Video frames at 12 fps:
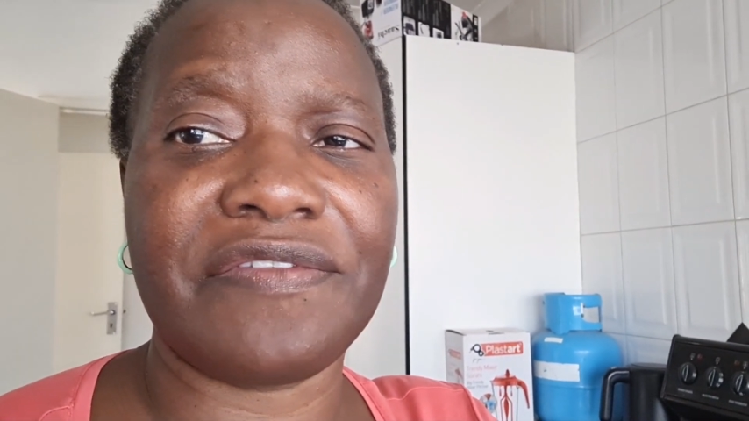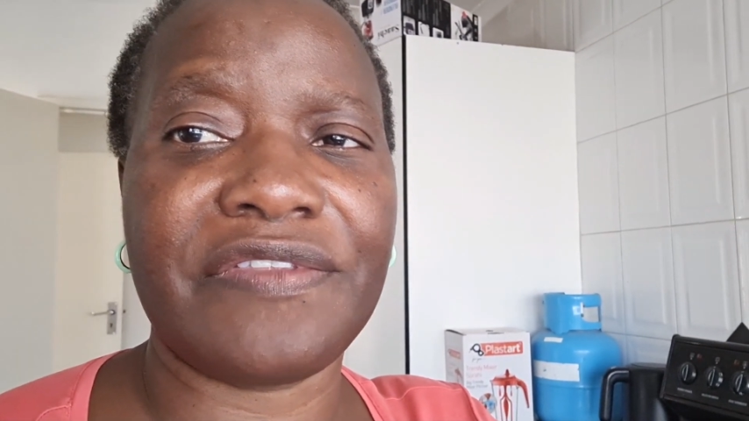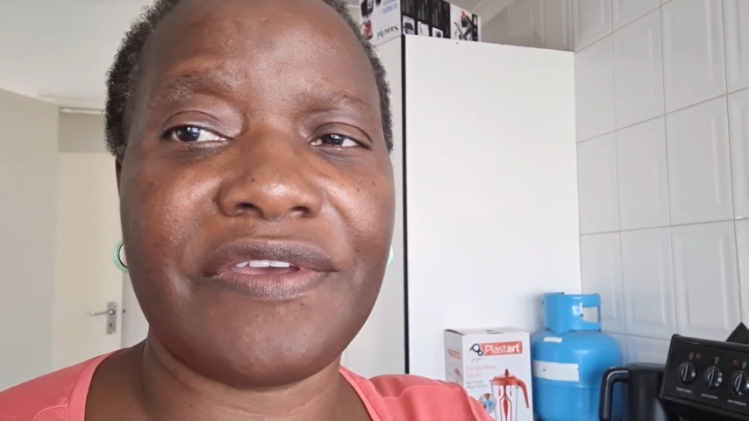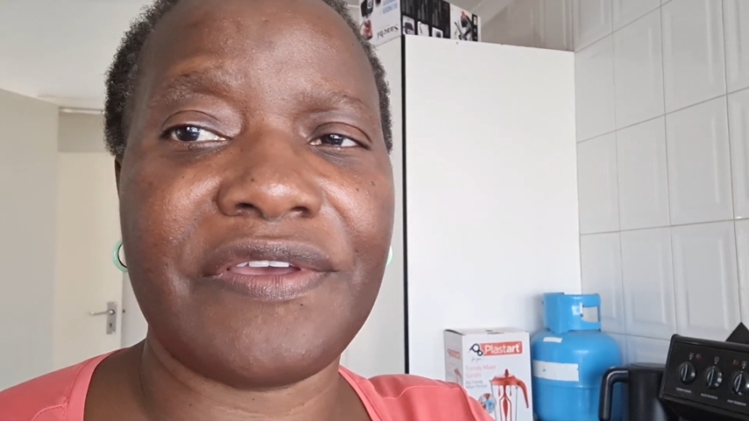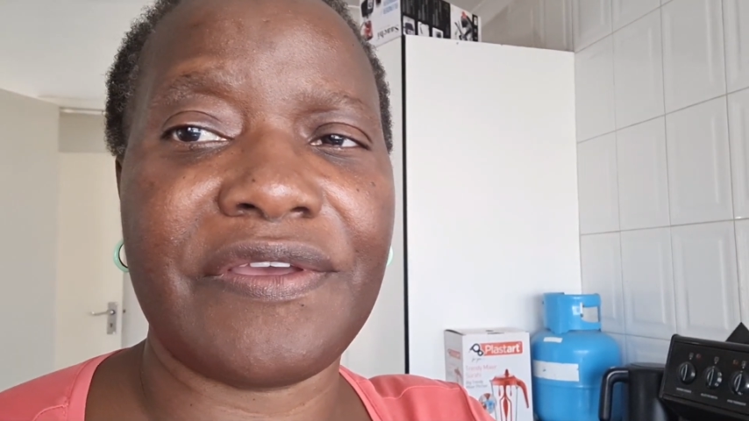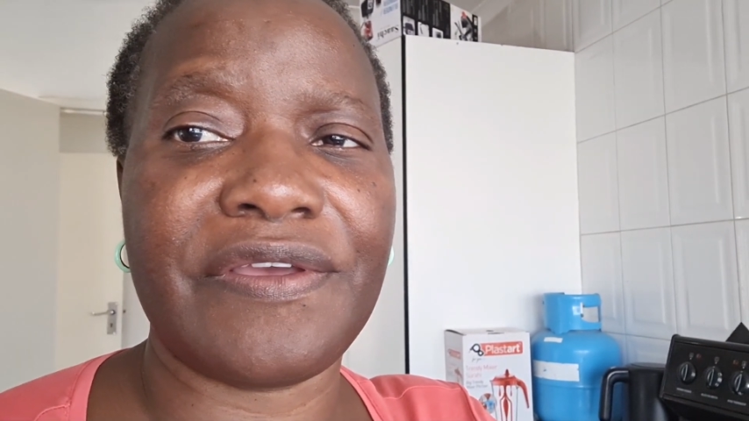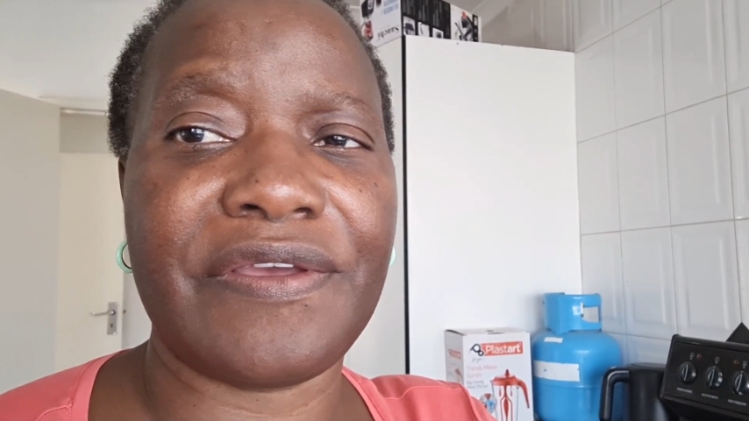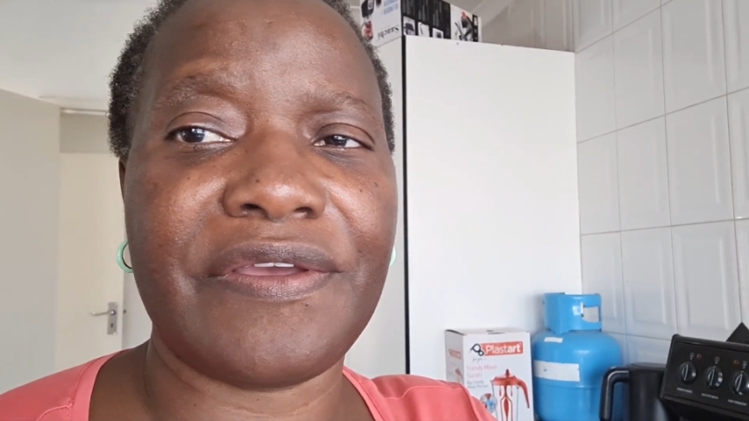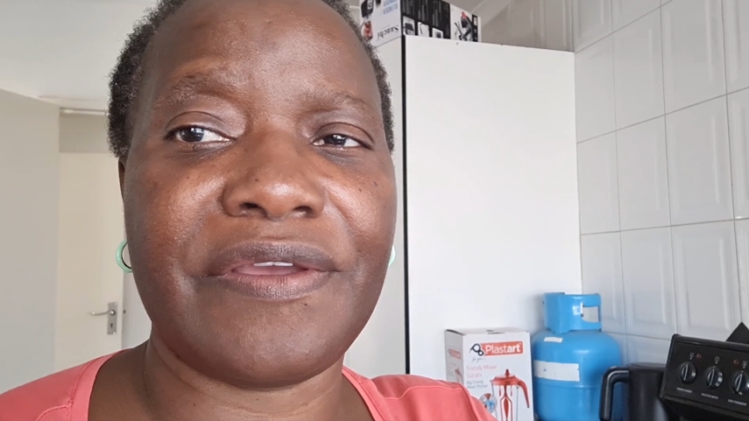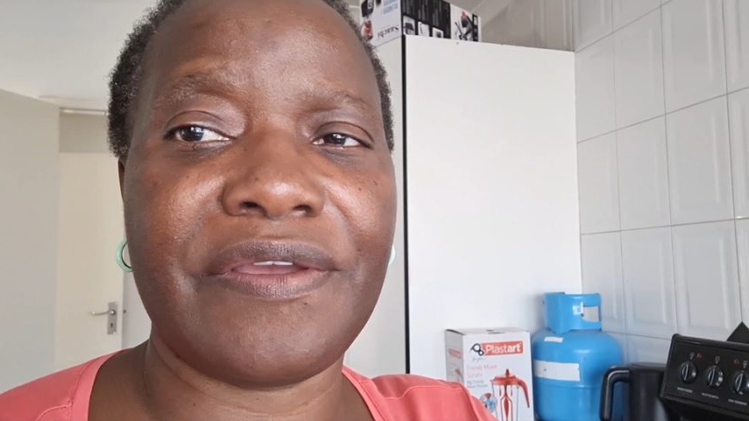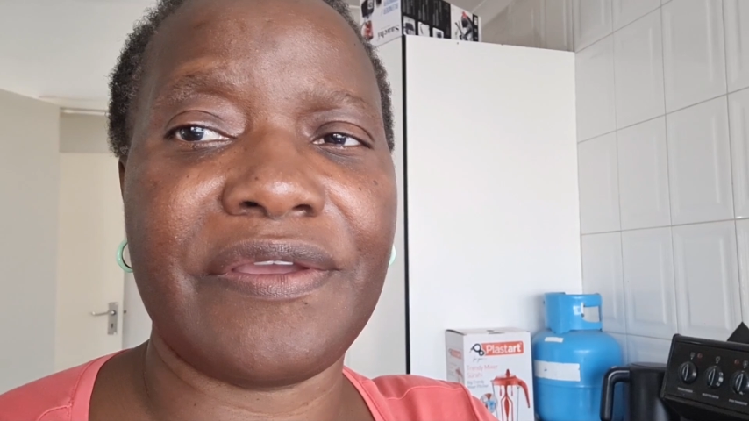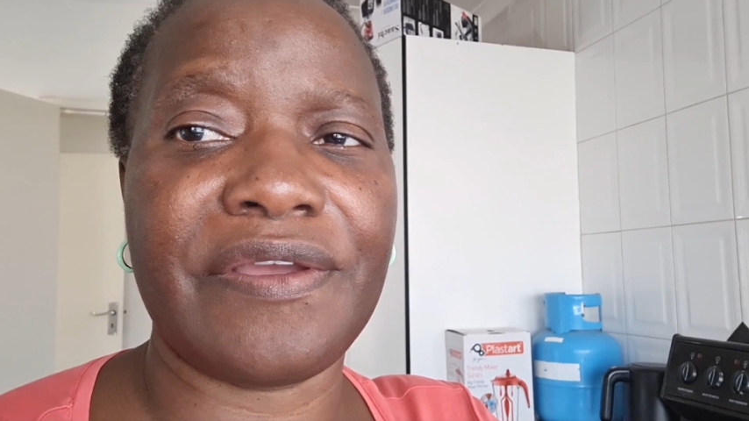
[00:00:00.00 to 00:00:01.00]

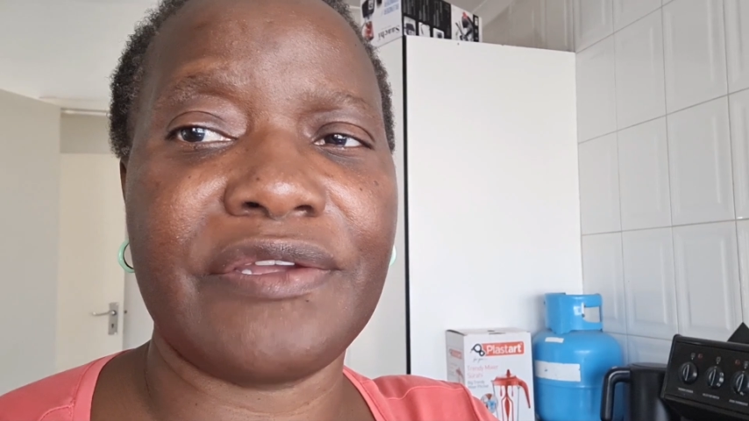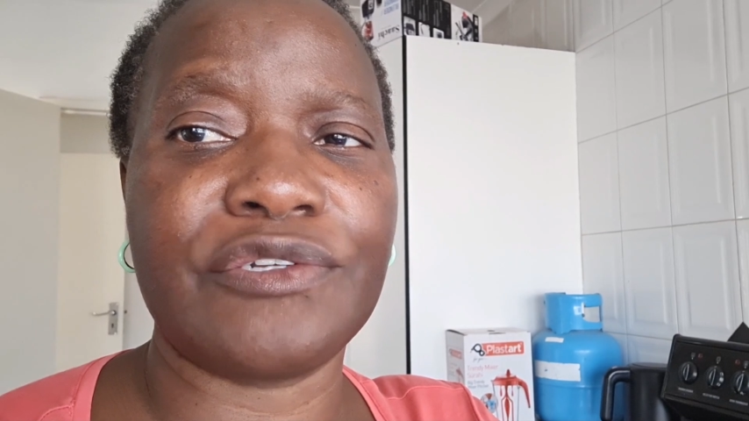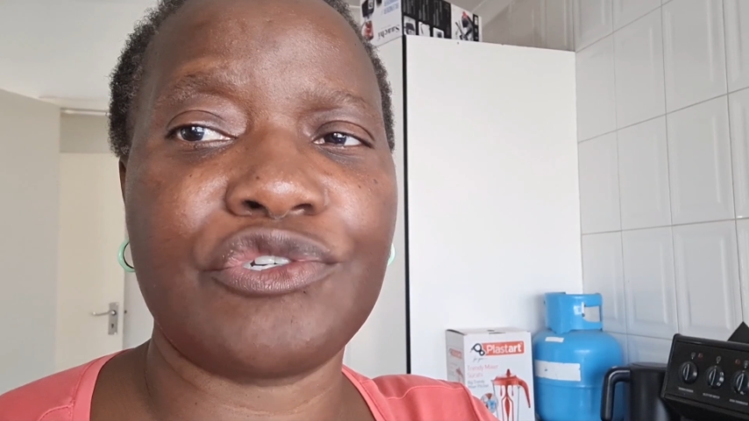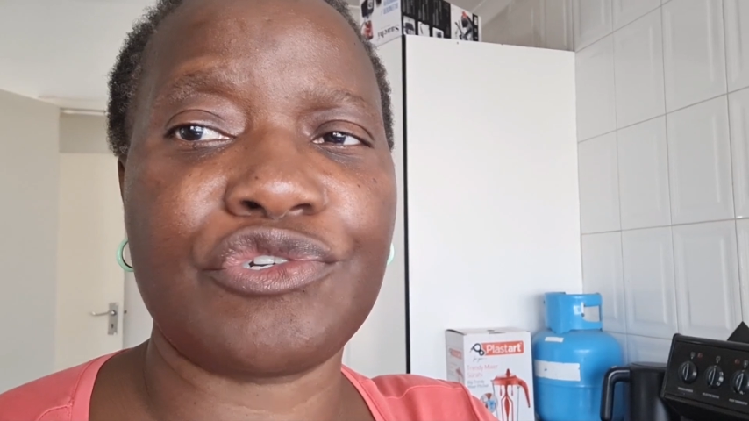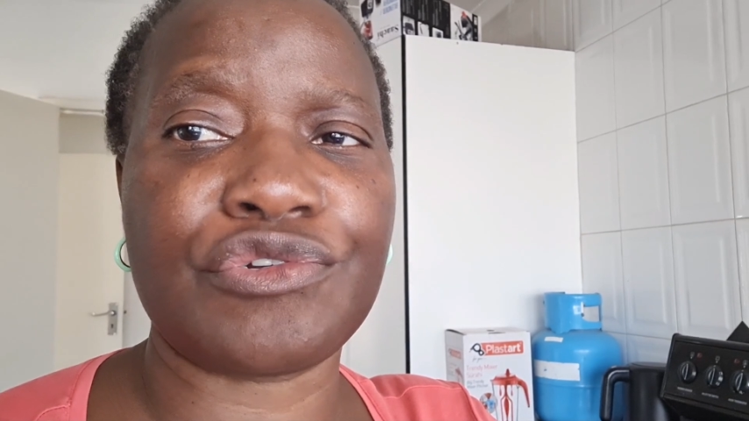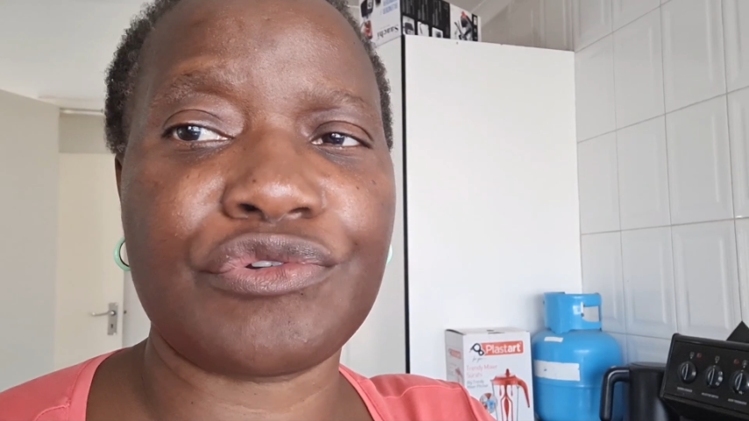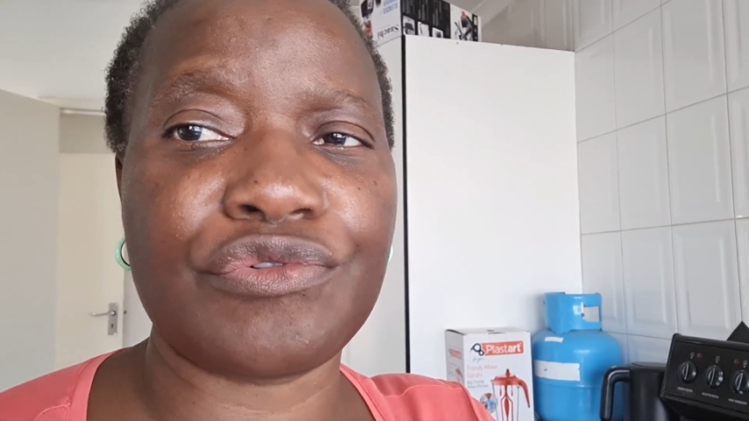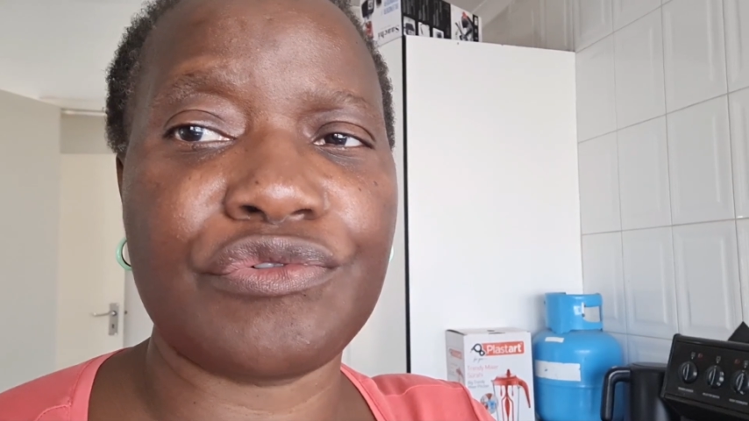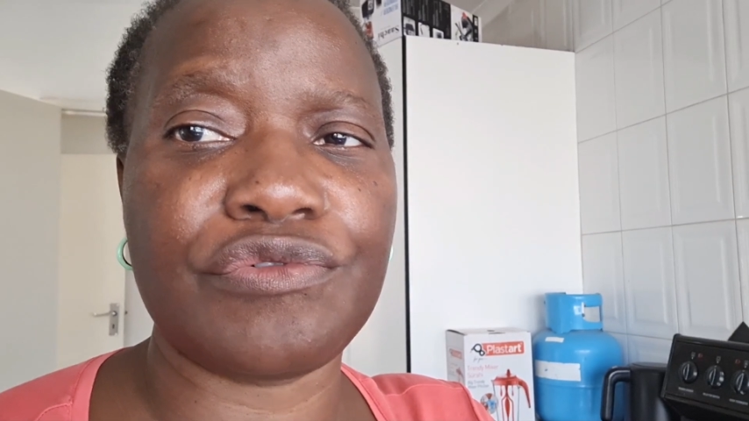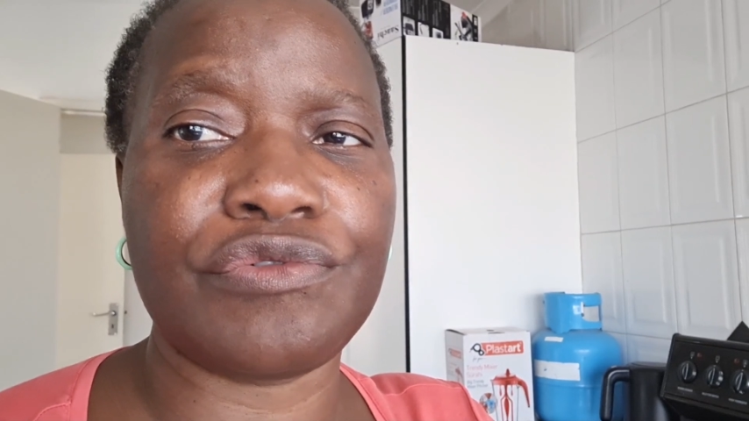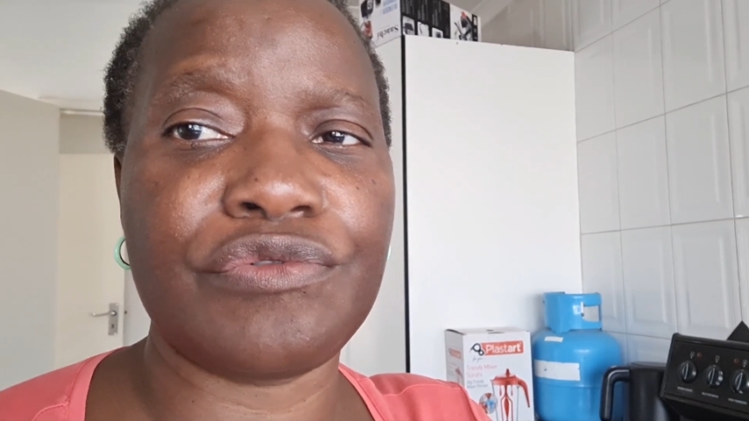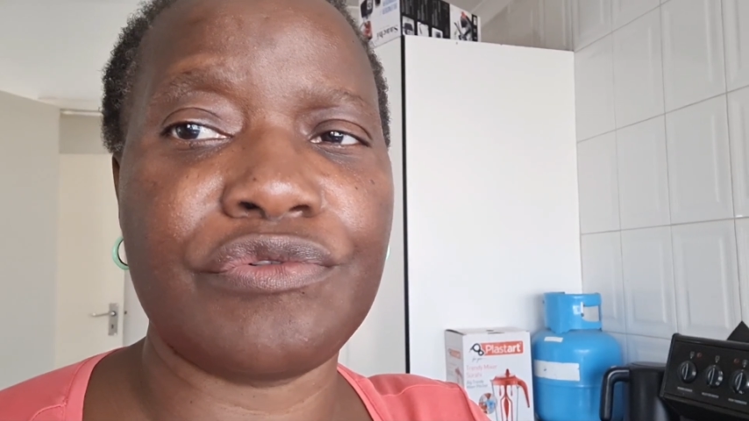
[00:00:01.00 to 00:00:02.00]
the
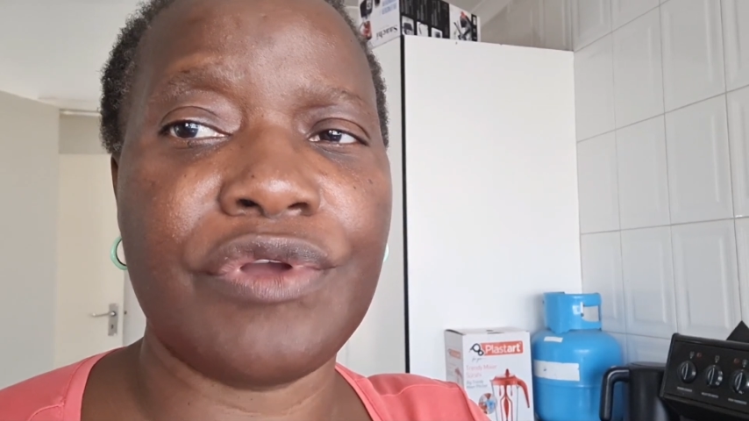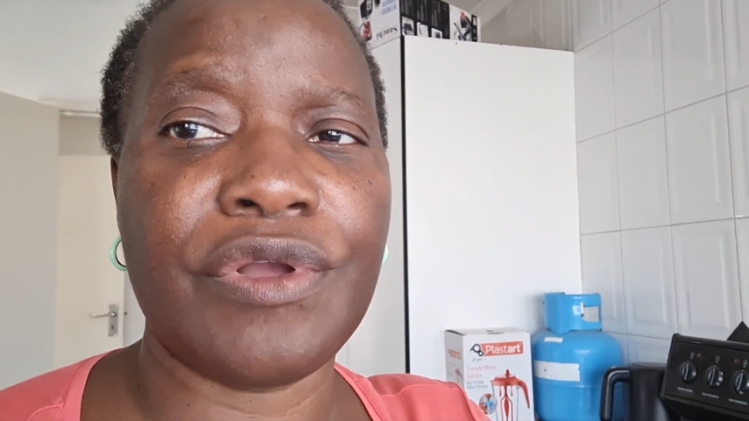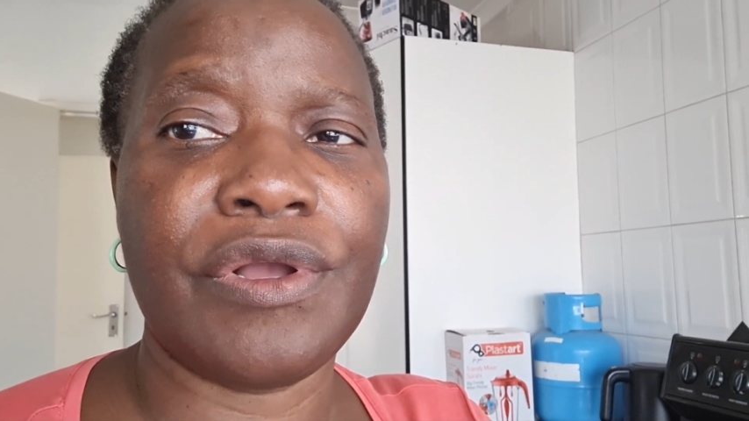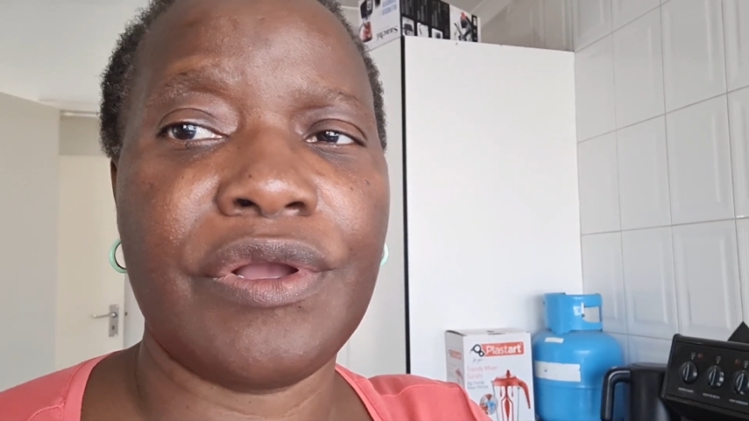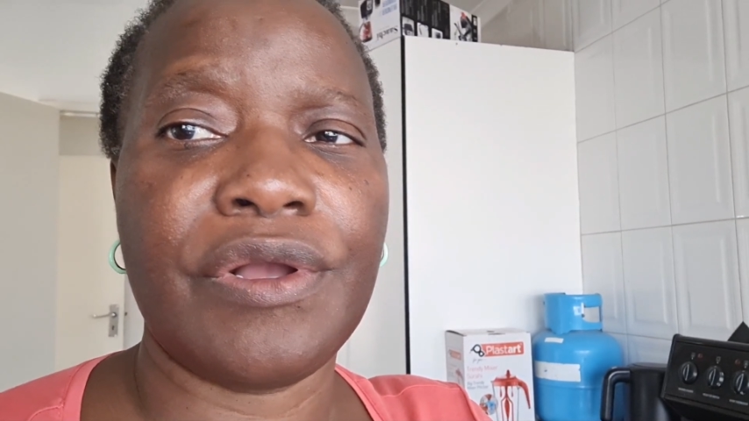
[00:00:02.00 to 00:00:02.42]
true